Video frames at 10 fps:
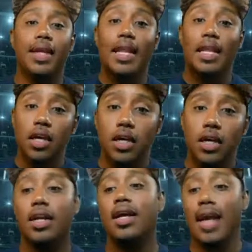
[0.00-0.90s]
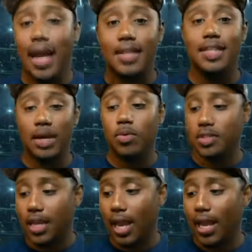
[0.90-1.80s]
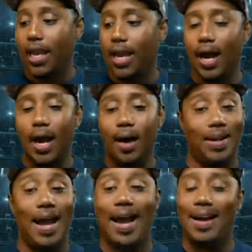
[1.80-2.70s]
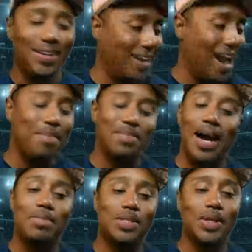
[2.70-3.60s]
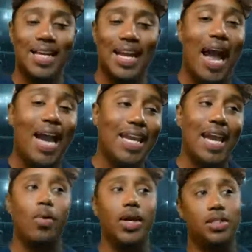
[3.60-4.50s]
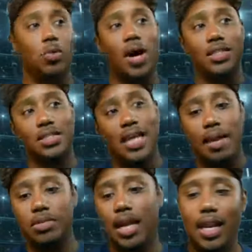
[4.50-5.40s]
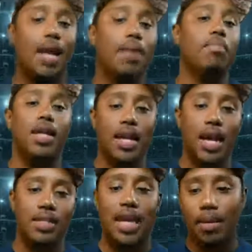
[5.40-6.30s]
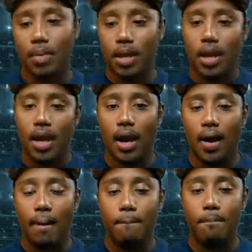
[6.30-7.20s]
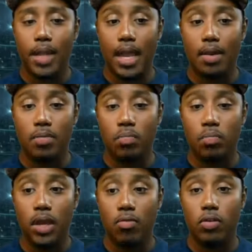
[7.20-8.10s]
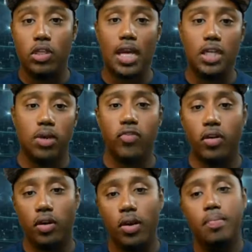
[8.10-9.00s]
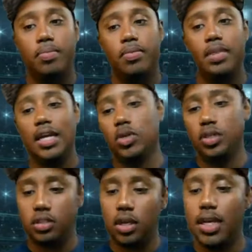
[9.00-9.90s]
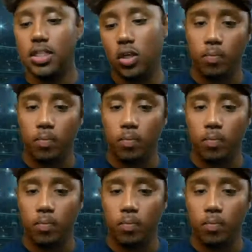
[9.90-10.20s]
the hood, as they would say. And I'm so excited. I can't wait to watch this game tonight and Monday night's game. And get you guys ready for next week Sunday. So